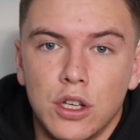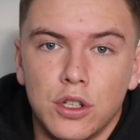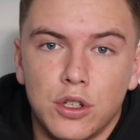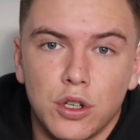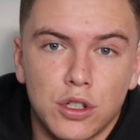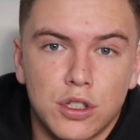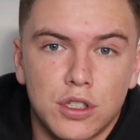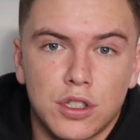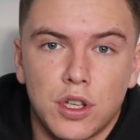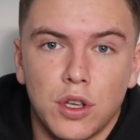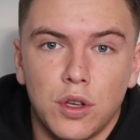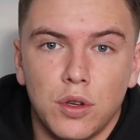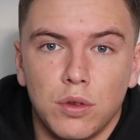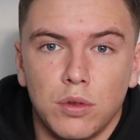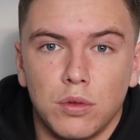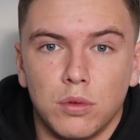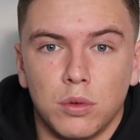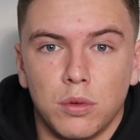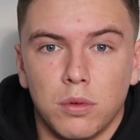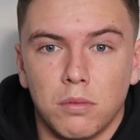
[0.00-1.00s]
Just
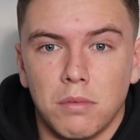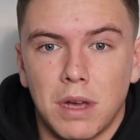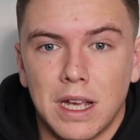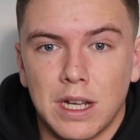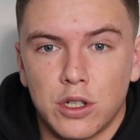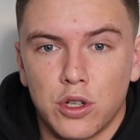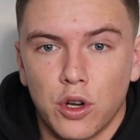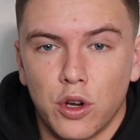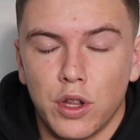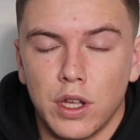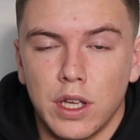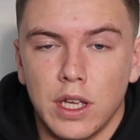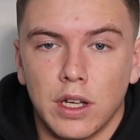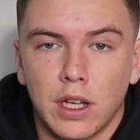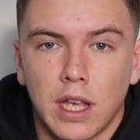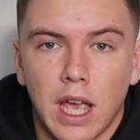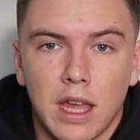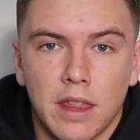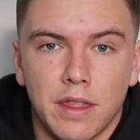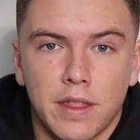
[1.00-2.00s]
to make sure that
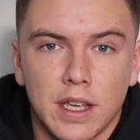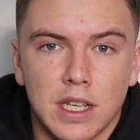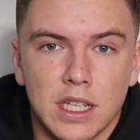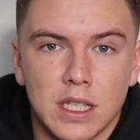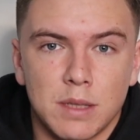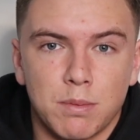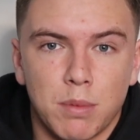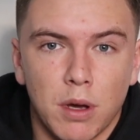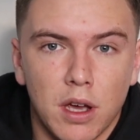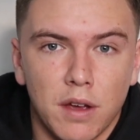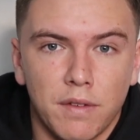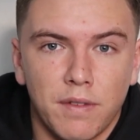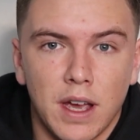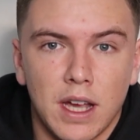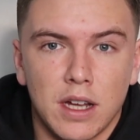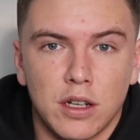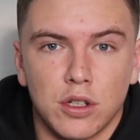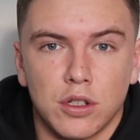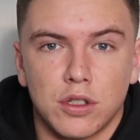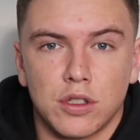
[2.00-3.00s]
you're getting things
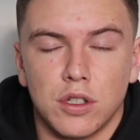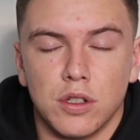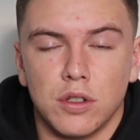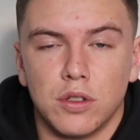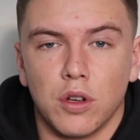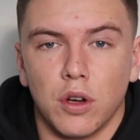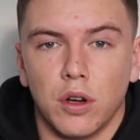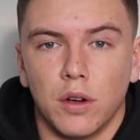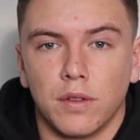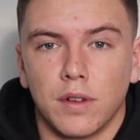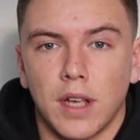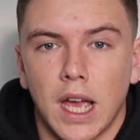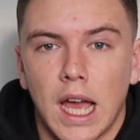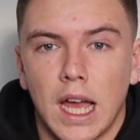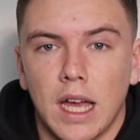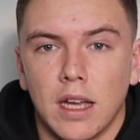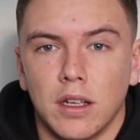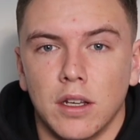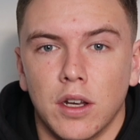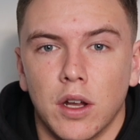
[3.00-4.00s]
perfect, just to sort of
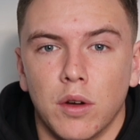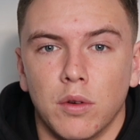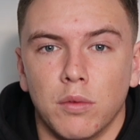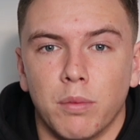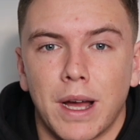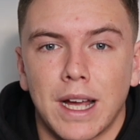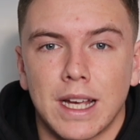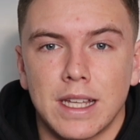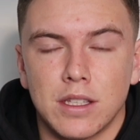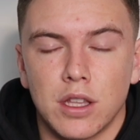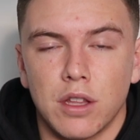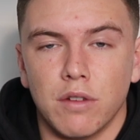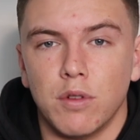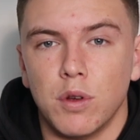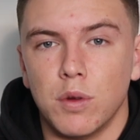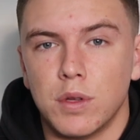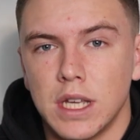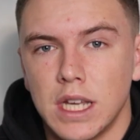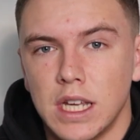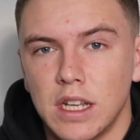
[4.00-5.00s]
get, you know, back into the
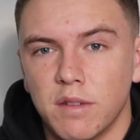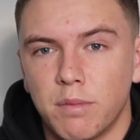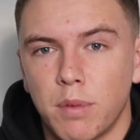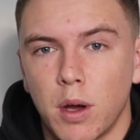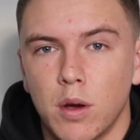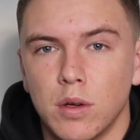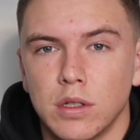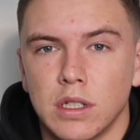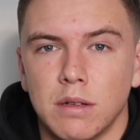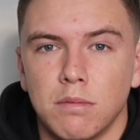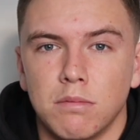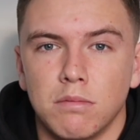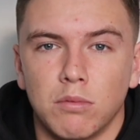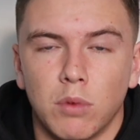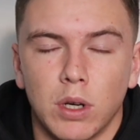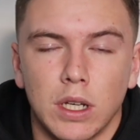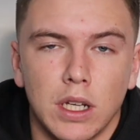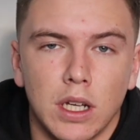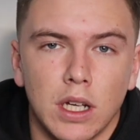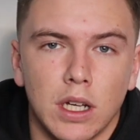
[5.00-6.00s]
routine of posing
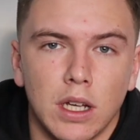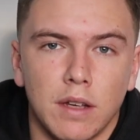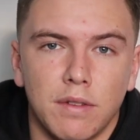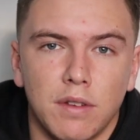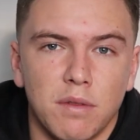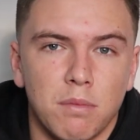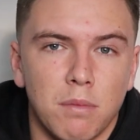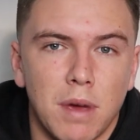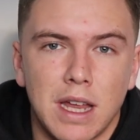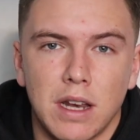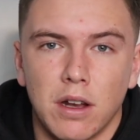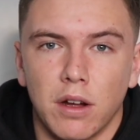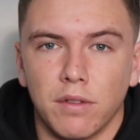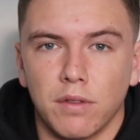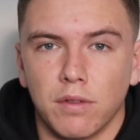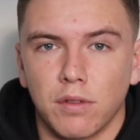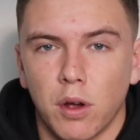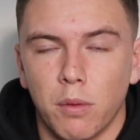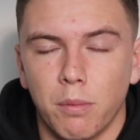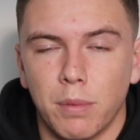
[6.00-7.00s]
when if you may not
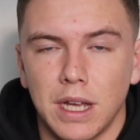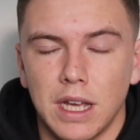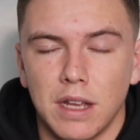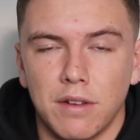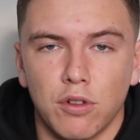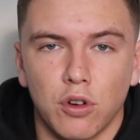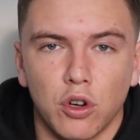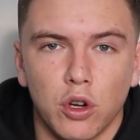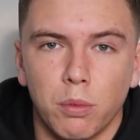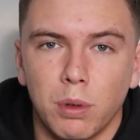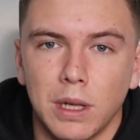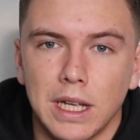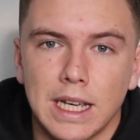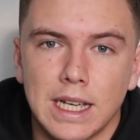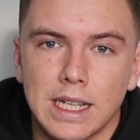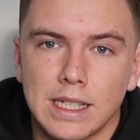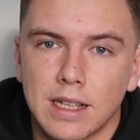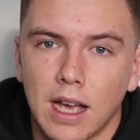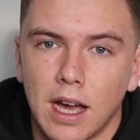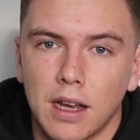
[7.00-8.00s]
have competed for a couple of
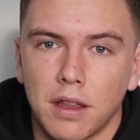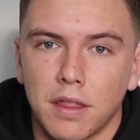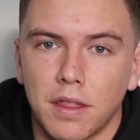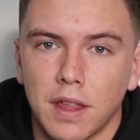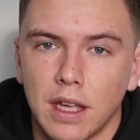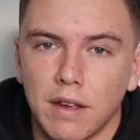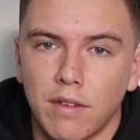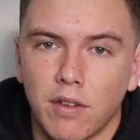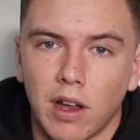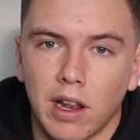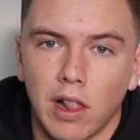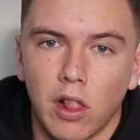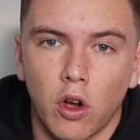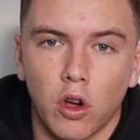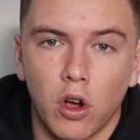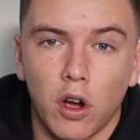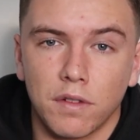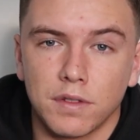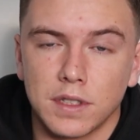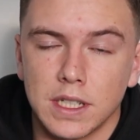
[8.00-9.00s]
years kind of thing, if you had a
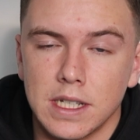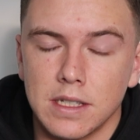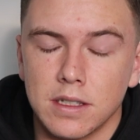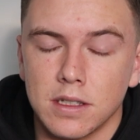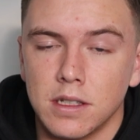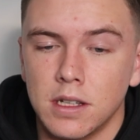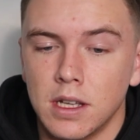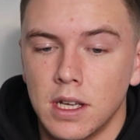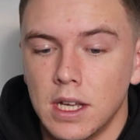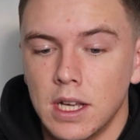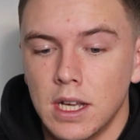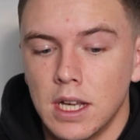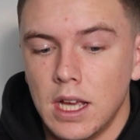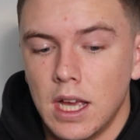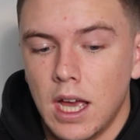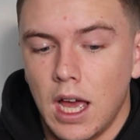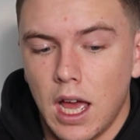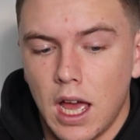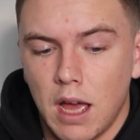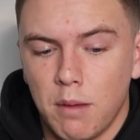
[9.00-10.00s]
long off season.
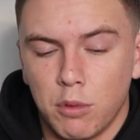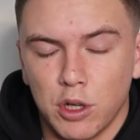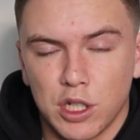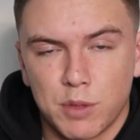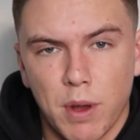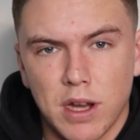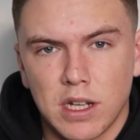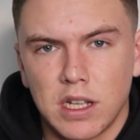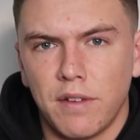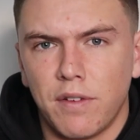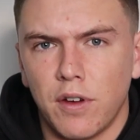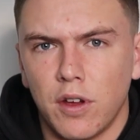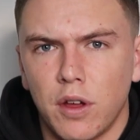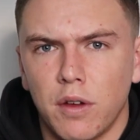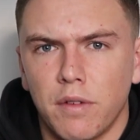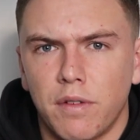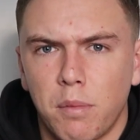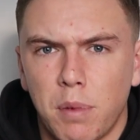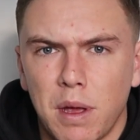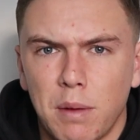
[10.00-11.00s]
But especially
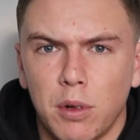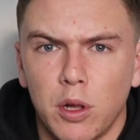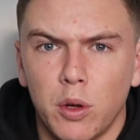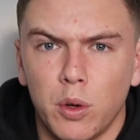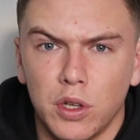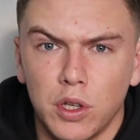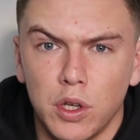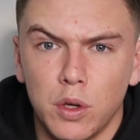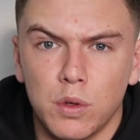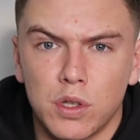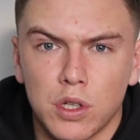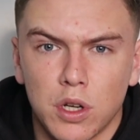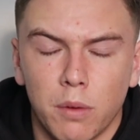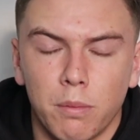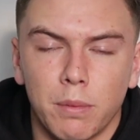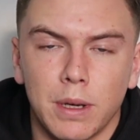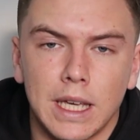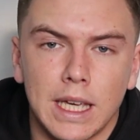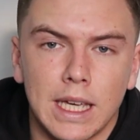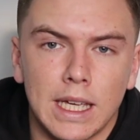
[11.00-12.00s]
for people who are new to
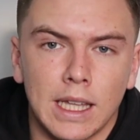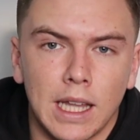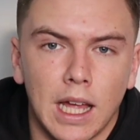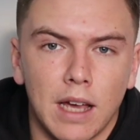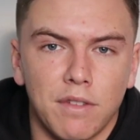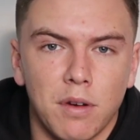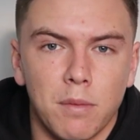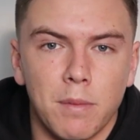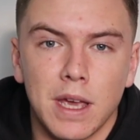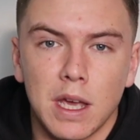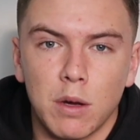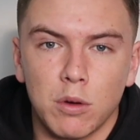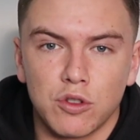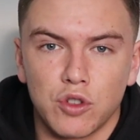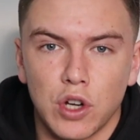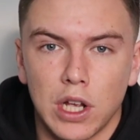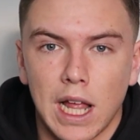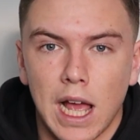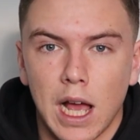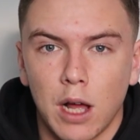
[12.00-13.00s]
competing, like for me it was
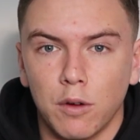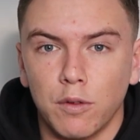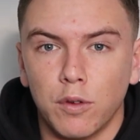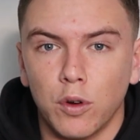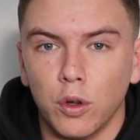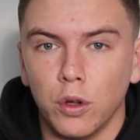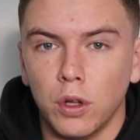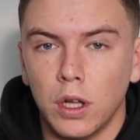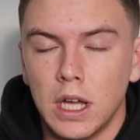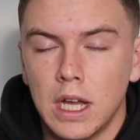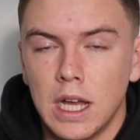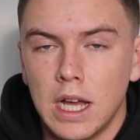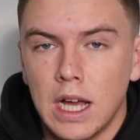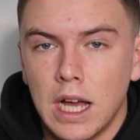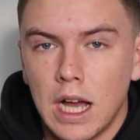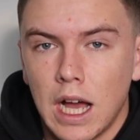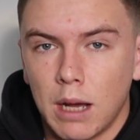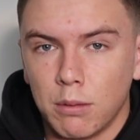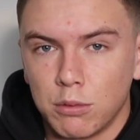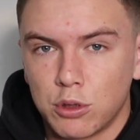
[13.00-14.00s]
really helpful.
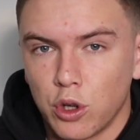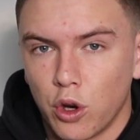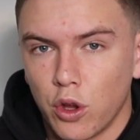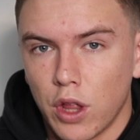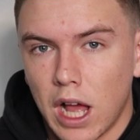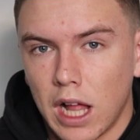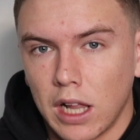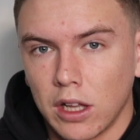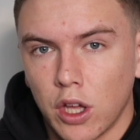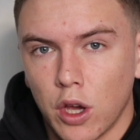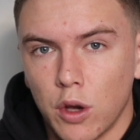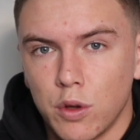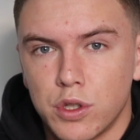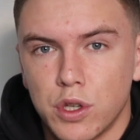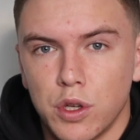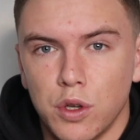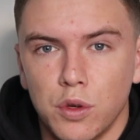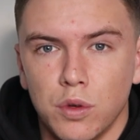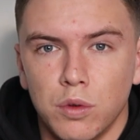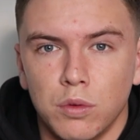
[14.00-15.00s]
I'm sure that I'll go
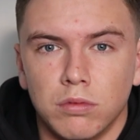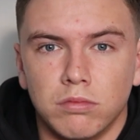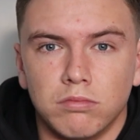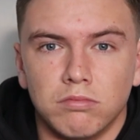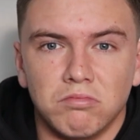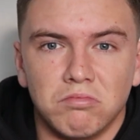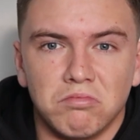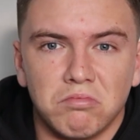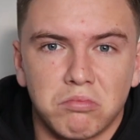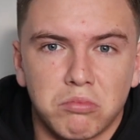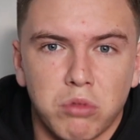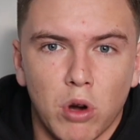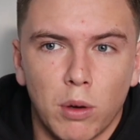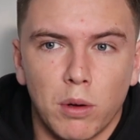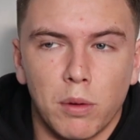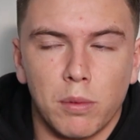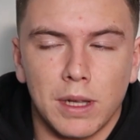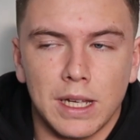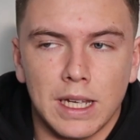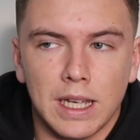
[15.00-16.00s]
to
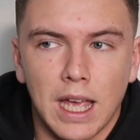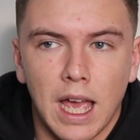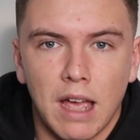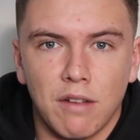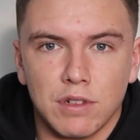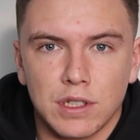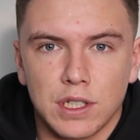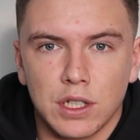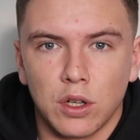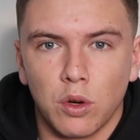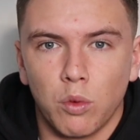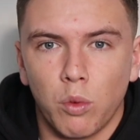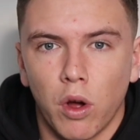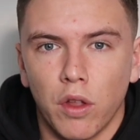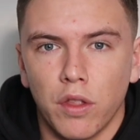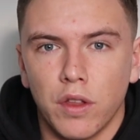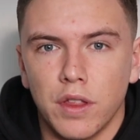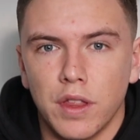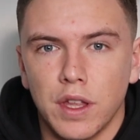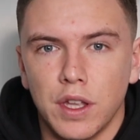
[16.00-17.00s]
probably every single
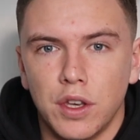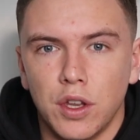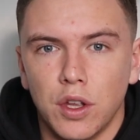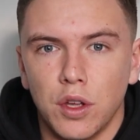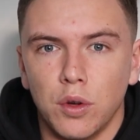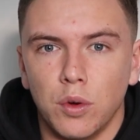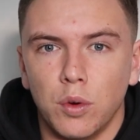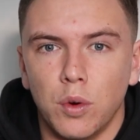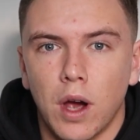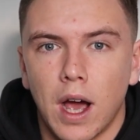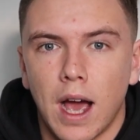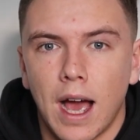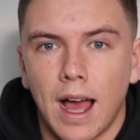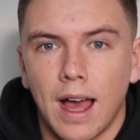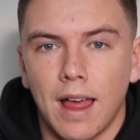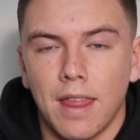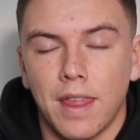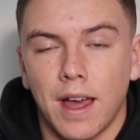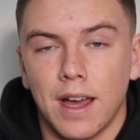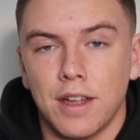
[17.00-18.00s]
one that they do
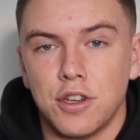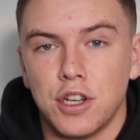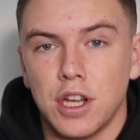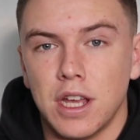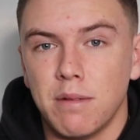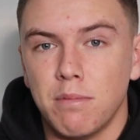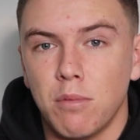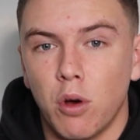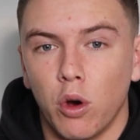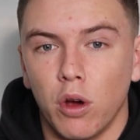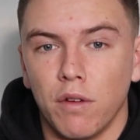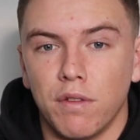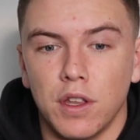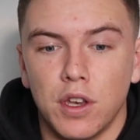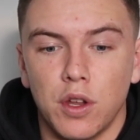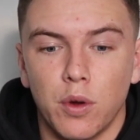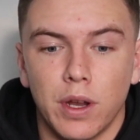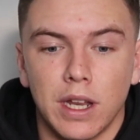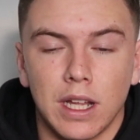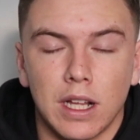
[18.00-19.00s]
at that gym, or if they
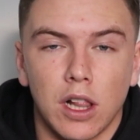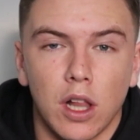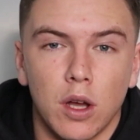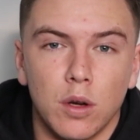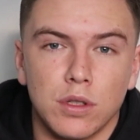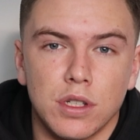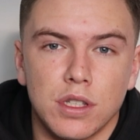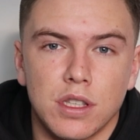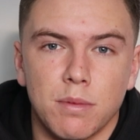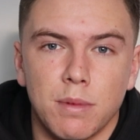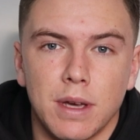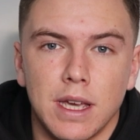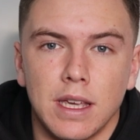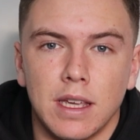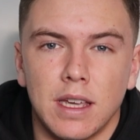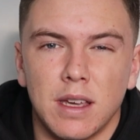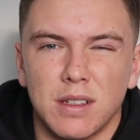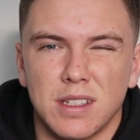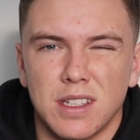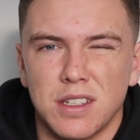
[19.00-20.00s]
do any closer to
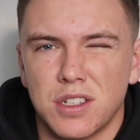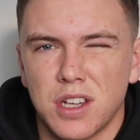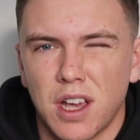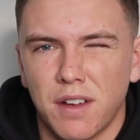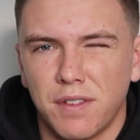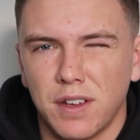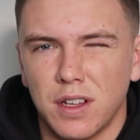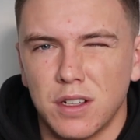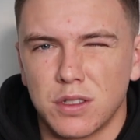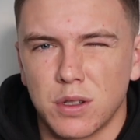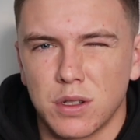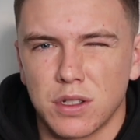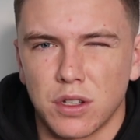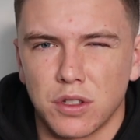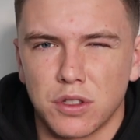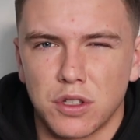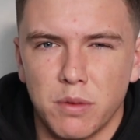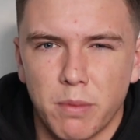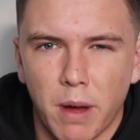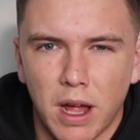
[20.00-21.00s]
me, it's in Sheffield, so it's
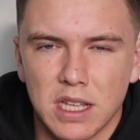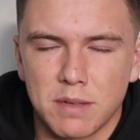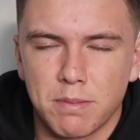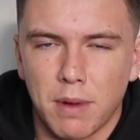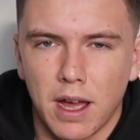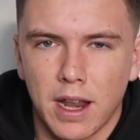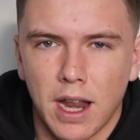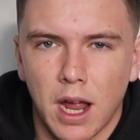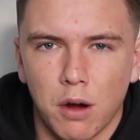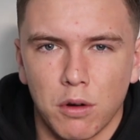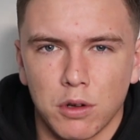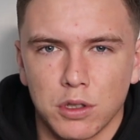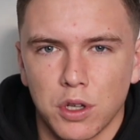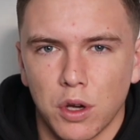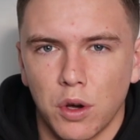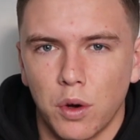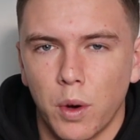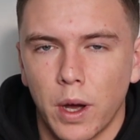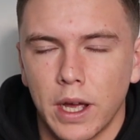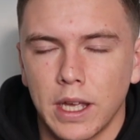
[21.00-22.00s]
not too bad, it's about an hour or
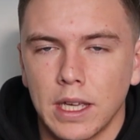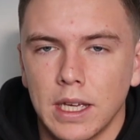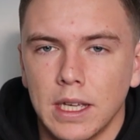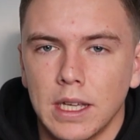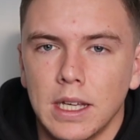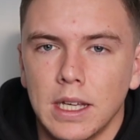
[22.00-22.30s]
so away.